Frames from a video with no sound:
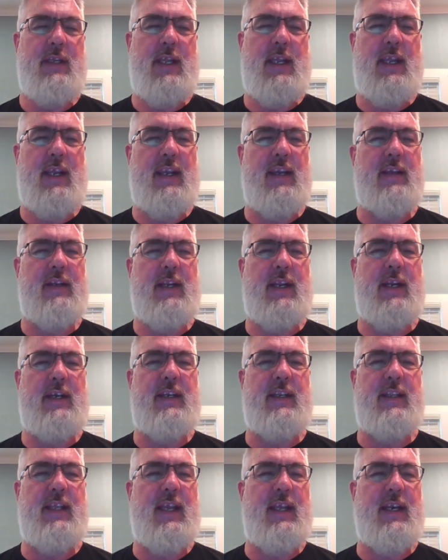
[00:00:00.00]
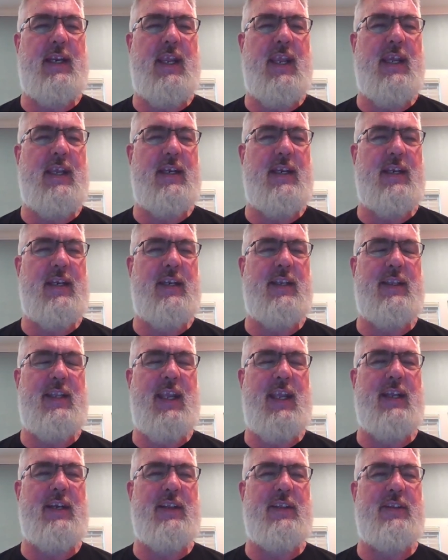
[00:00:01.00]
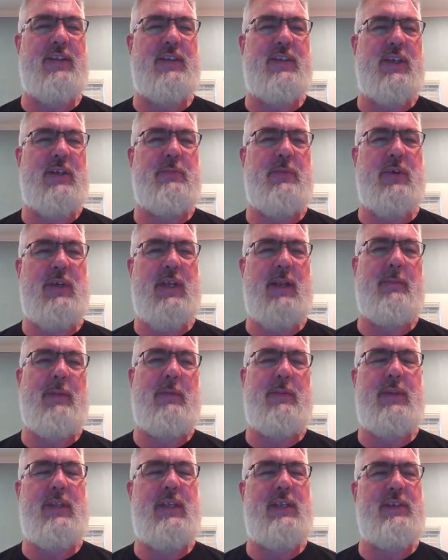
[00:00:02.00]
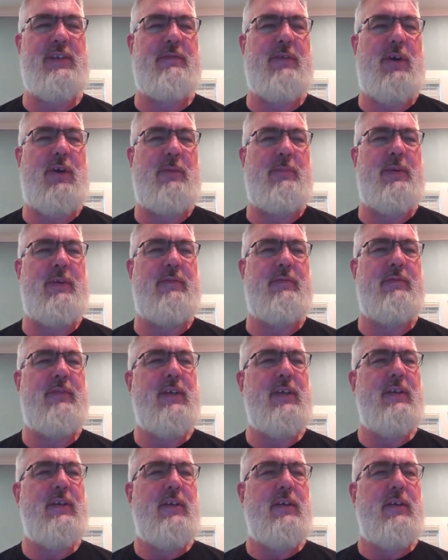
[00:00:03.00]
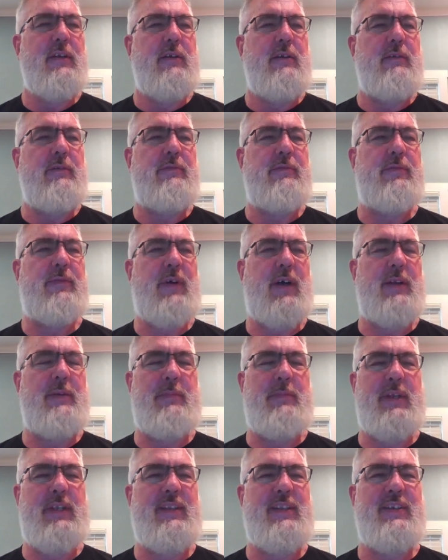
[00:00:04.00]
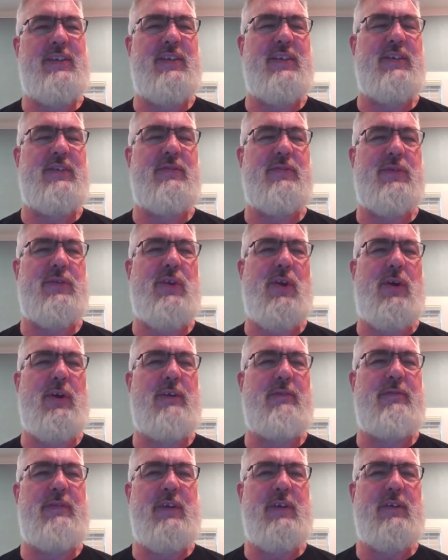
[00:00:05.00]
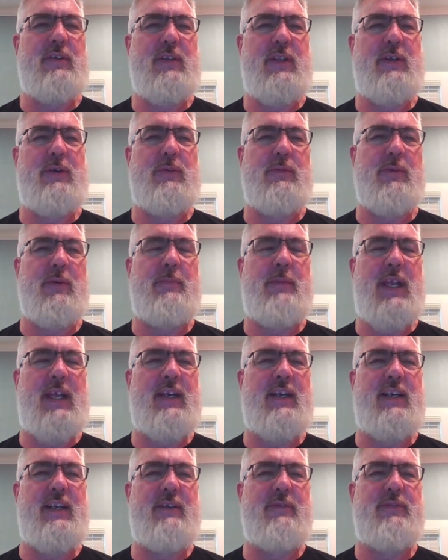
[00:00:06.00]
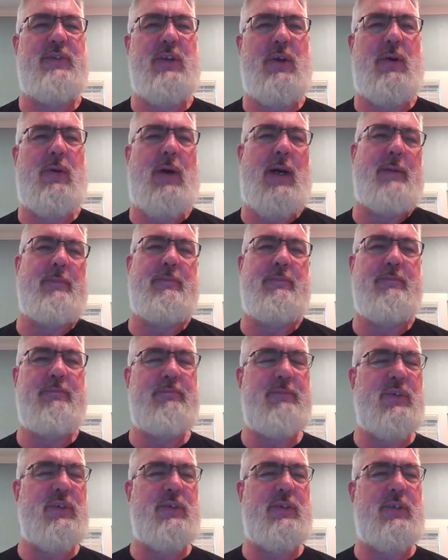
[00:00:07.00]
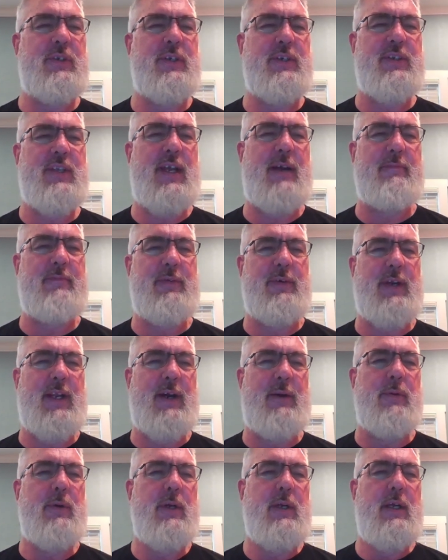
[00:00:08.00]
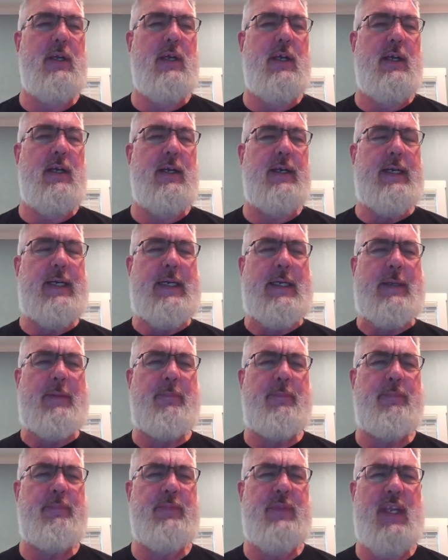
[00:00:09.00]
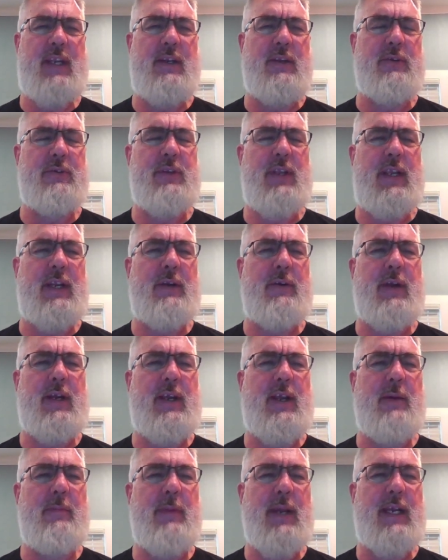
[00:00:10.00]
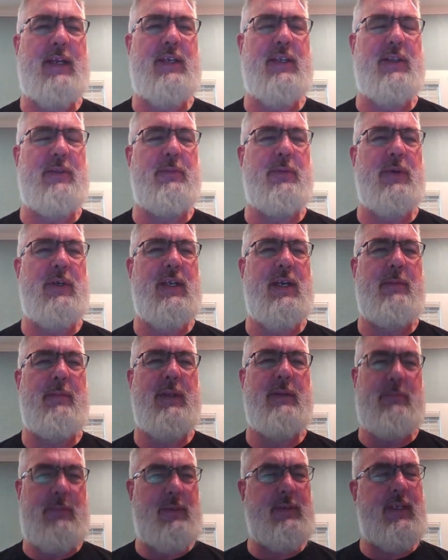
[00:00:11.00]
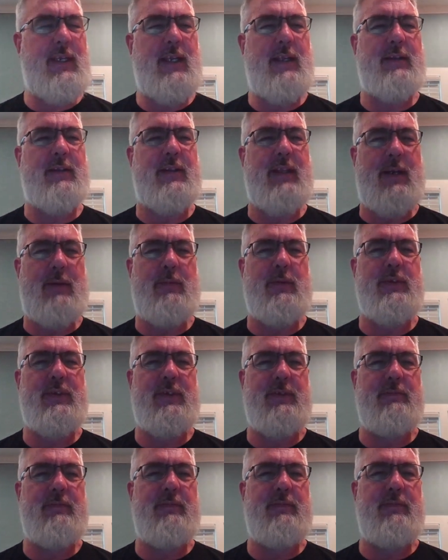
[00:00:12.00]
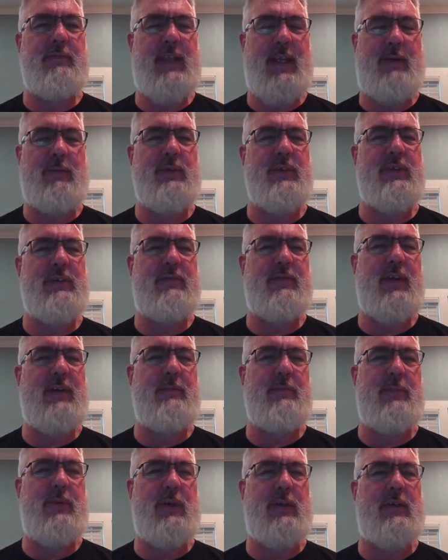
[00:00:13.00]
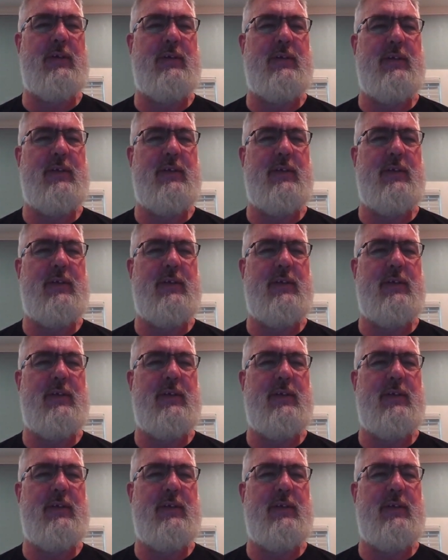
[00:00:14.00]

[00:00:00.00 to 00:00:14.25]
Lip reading: And I did that again. And at the end of the 6th book, I'm like, well, these have all been fun, but this is starting to feel a little repetitive. So I'm just going to stop for now. 10 years later, I come back to the book and I'm like, well, yeah, that was a fun book.